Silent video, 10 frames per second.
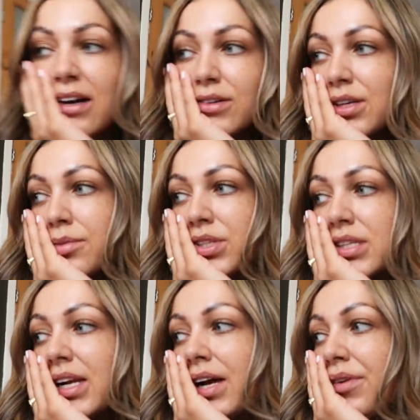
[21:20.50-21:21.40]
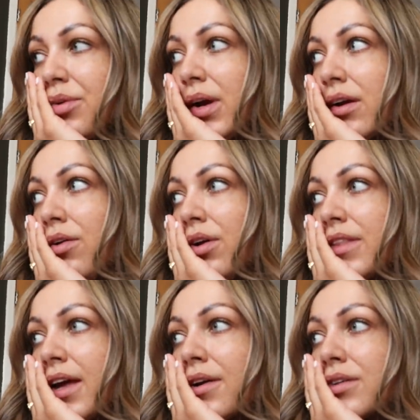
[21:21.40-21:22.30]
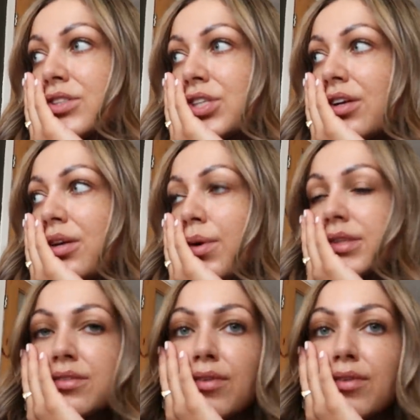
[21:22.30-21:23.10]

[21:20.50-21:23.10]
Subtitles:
out, so I'm just going to have a quick look at those, show you what's